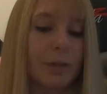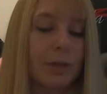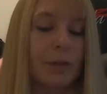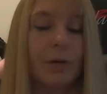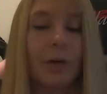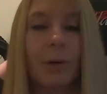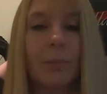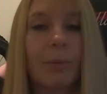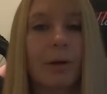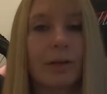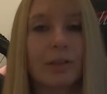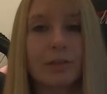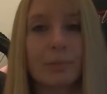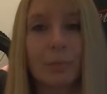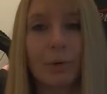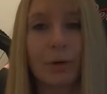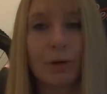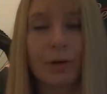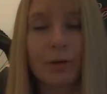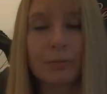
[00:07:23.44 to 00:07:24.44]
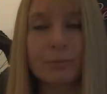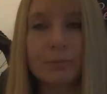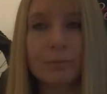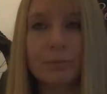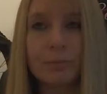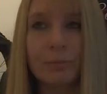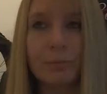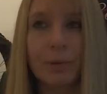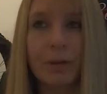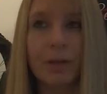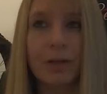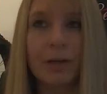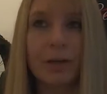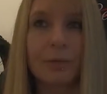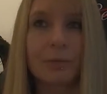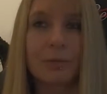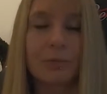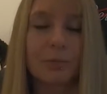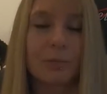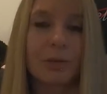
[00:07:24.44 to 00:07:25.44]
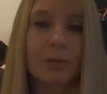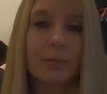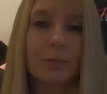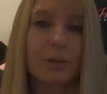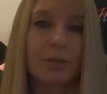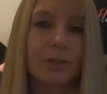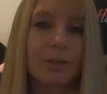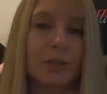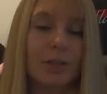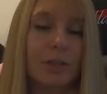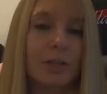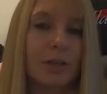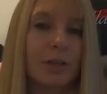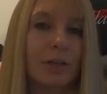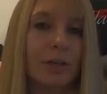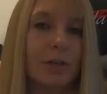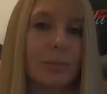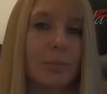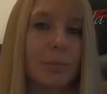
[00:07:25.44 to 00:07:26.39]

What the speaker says: he'll come back tomorrow, but he was pretty much going to